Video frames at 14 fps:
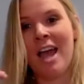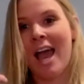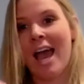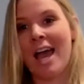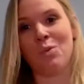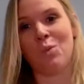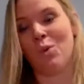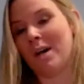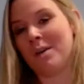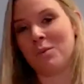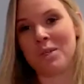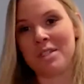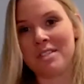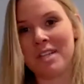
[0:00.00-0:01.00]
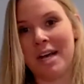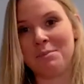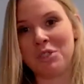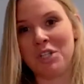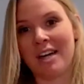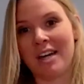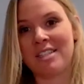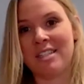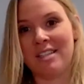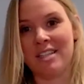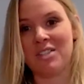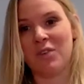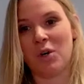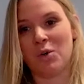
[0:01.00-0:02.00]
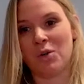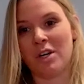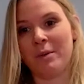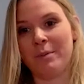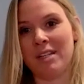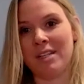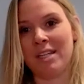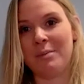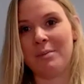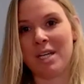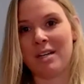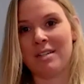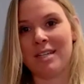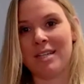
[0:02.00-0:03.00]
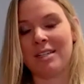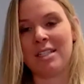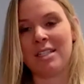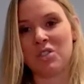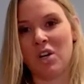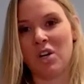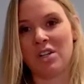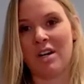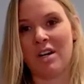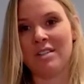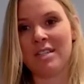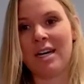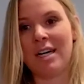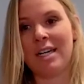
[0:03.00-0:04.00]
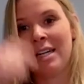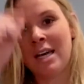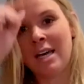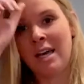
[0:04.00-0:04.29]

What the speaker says: and what was subject to this vulnerability, because at least on our side,